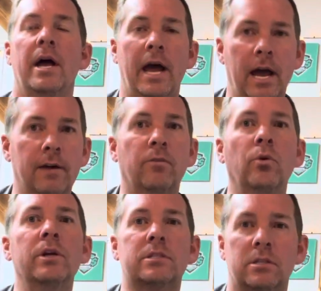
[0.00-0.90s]

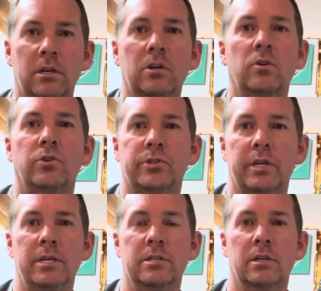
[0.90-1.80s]
every single
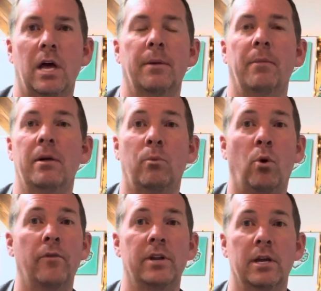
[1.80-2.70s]
season and make
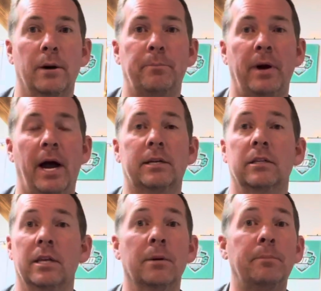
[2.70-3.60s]
more of an impact.
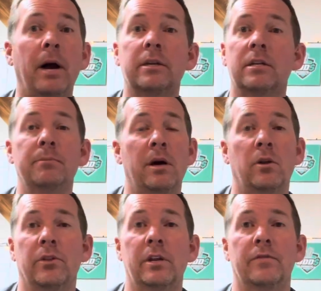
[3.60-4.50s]
And the impact he made
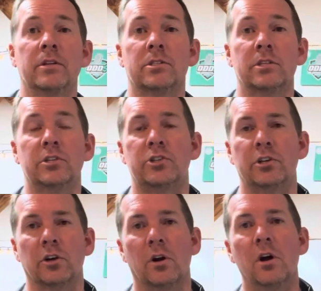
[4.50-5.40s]
on the defense this
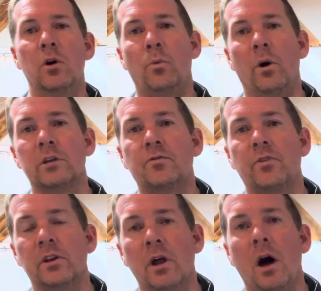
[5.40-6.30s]
year was
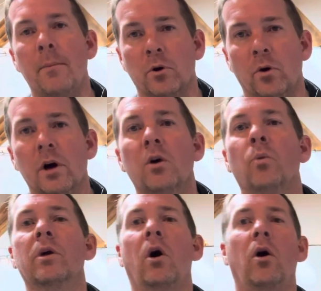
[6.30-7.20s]
phenomenal.
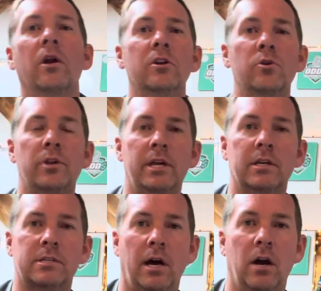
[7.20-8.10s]
We already knew that he
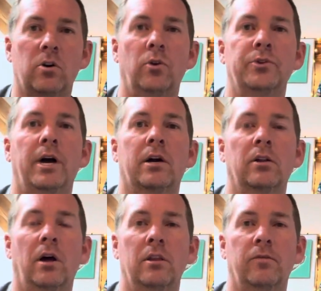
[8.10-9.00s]
could tackle
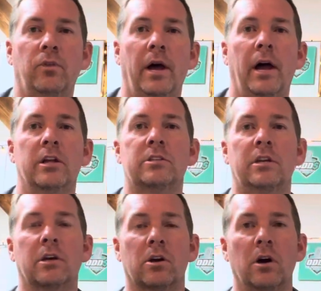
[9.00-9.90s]
out in the flats, that
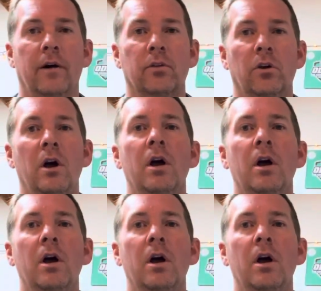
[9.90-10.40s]
he could cover,